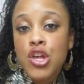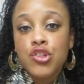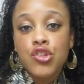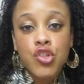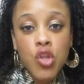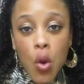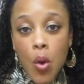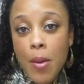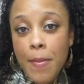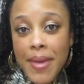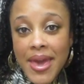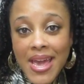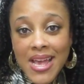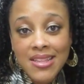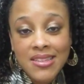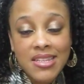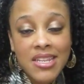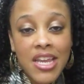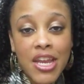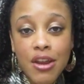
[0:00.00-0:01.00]
so
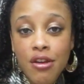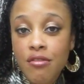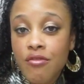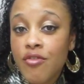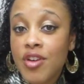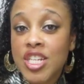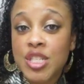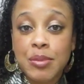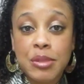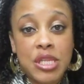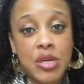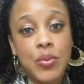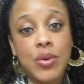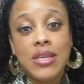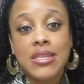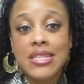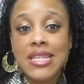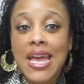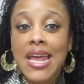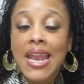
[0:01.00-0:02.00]
amazing here in Richmond that we
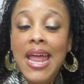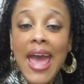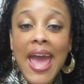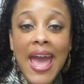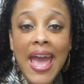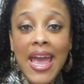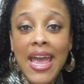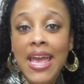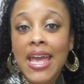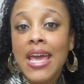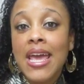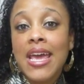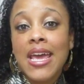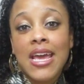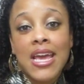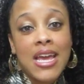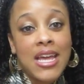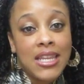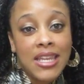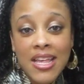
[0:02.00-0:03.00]
said, hey,
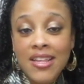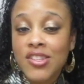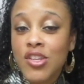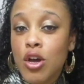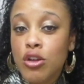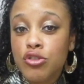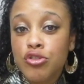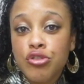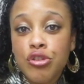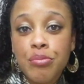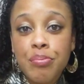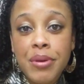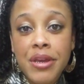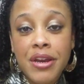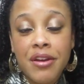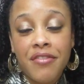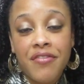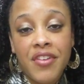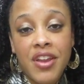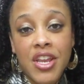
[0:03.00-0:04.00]
Let's go to a
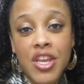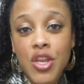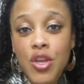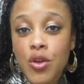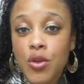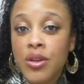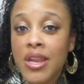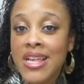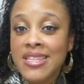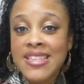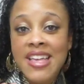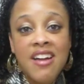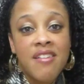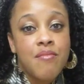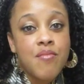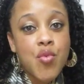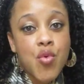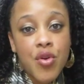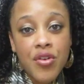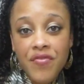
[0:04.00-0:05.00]
bigger venue. Let's have
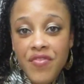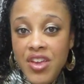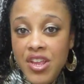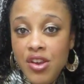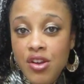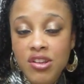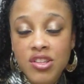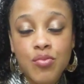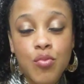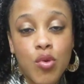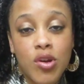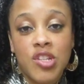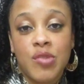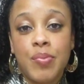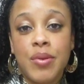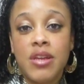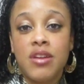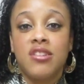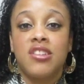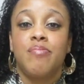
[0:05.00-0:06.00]
more vendors, more
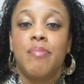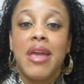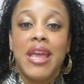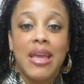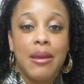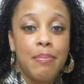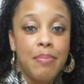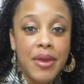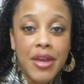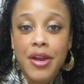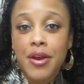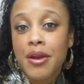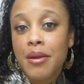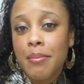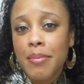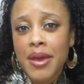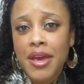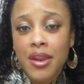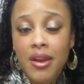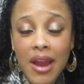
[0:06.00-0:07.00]
speakers, make it bigger and
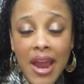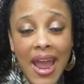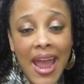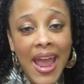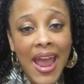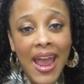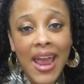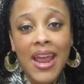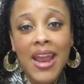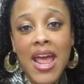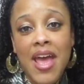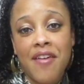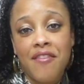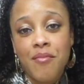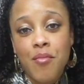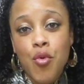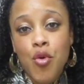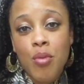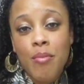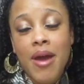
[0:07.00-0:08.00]
better, and have
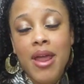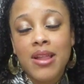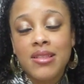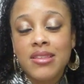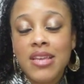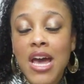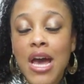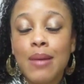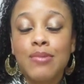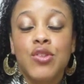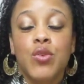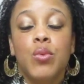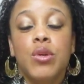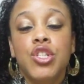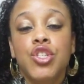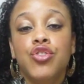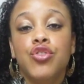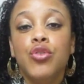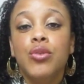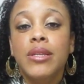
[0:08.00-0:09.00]
more amount of time. So we're
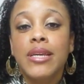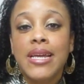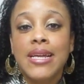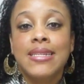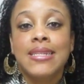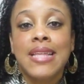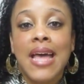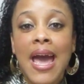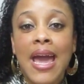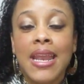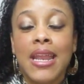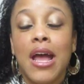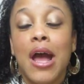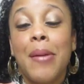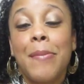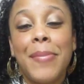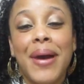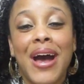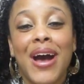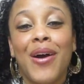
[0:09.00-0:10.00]
truly excited
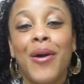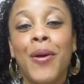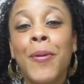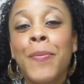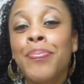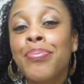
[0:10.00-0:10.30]
about